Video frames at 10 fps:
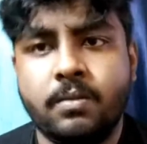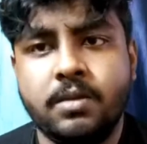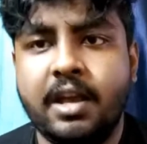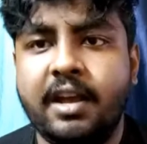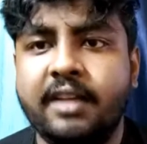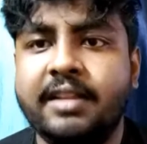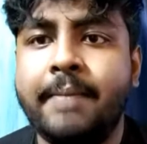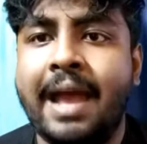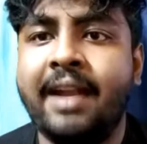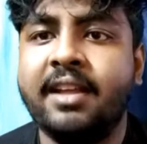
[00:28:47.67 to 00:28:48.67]

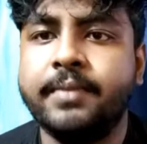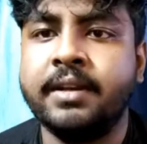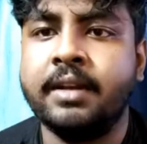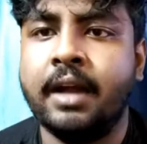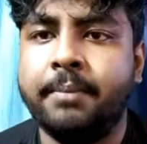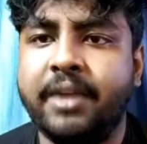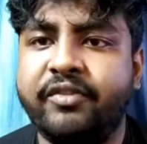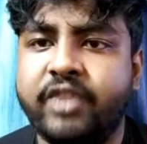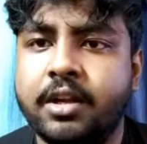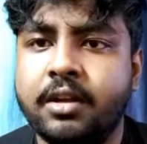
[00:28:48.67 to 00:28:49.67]
the ban has been
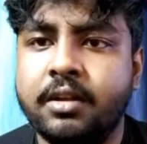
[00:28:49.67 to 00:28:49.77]
uplifted.